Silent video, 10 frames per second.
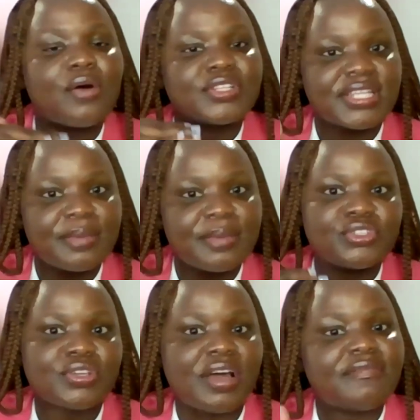I was able
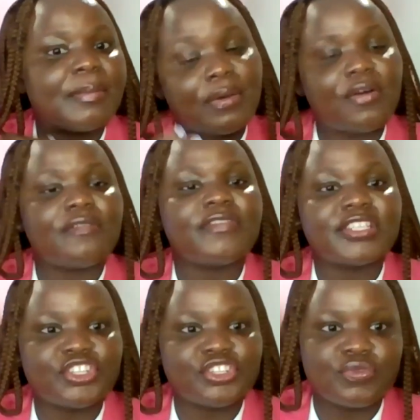to have a
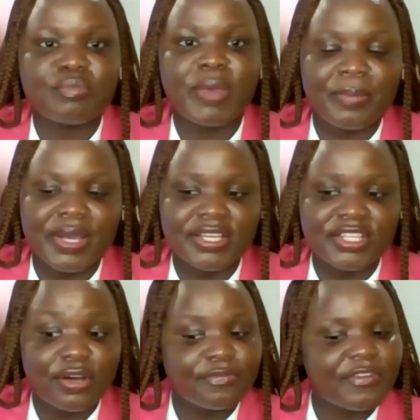conversation with my
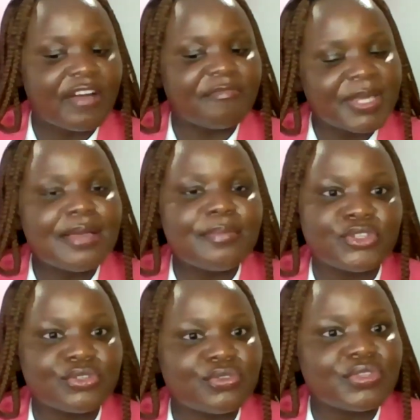manager of, I've been able
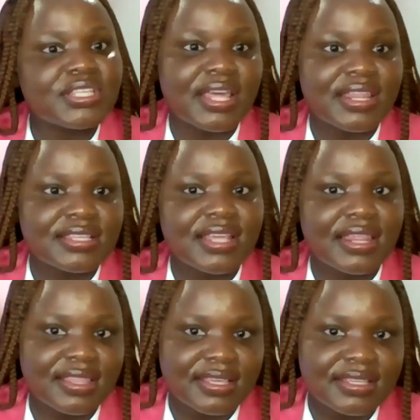to do this and this
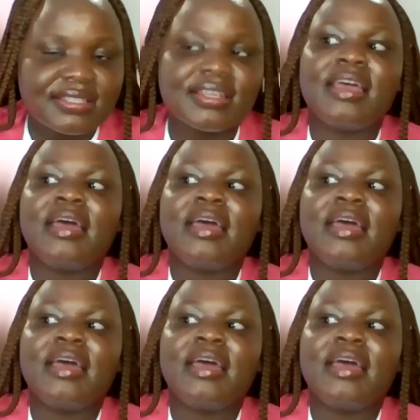and this.